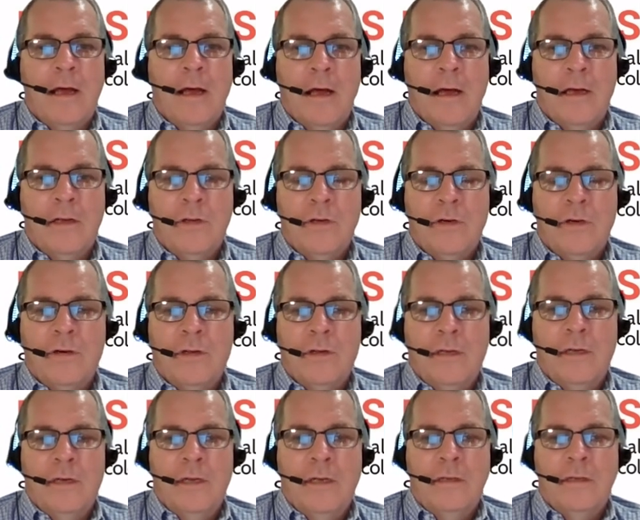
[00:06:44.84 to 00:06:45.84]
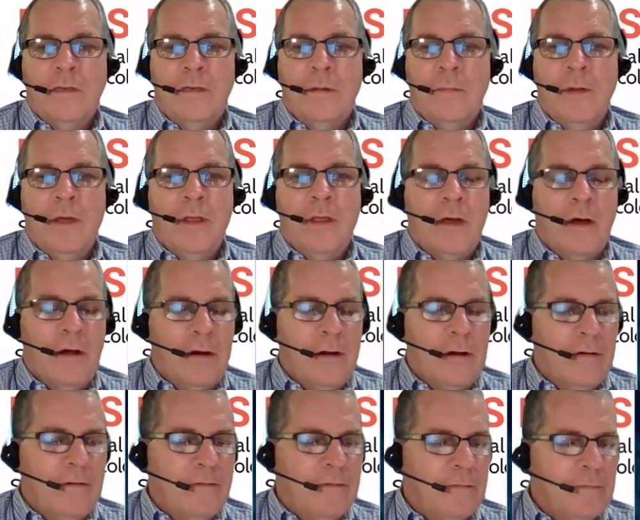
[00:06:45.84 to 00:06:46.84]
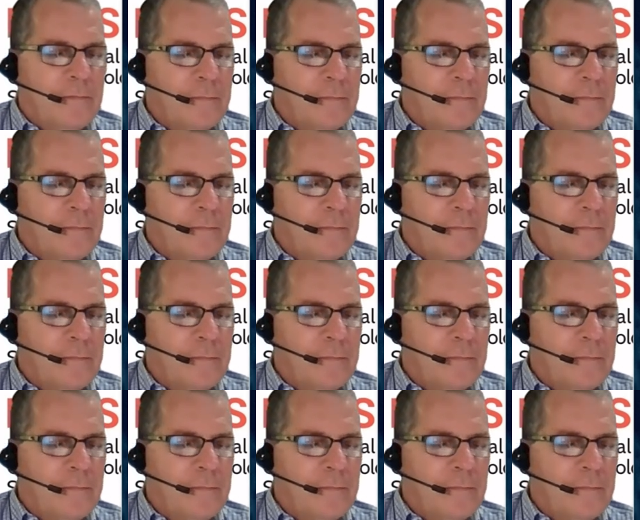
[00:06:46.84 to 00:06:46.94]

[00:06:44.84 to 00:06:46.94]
uh, certainly needs to be thought of.